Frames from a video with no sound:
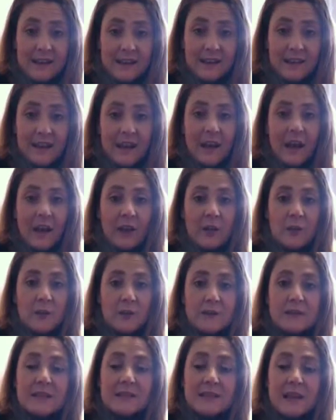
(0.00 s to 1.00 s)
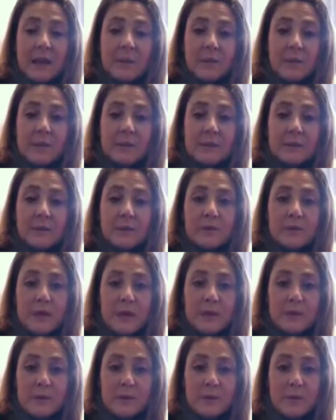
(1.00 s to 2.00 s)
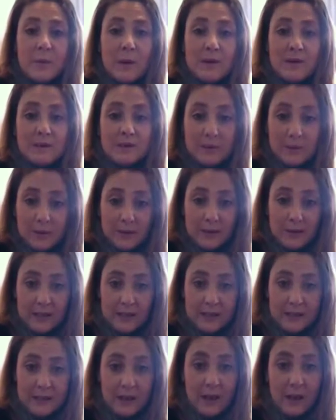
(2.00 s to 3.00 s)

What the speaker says: that I use the same principles I used with my students